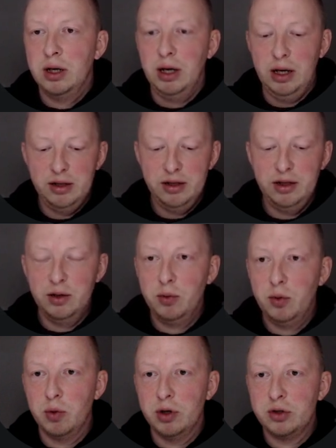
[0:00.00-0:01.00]
and here
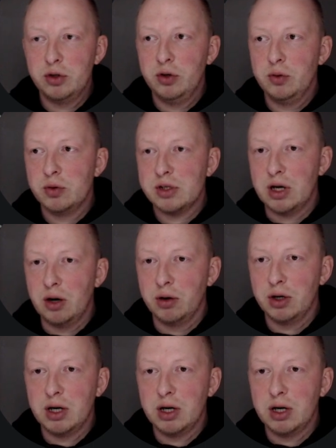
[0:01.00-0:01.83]
we want to use our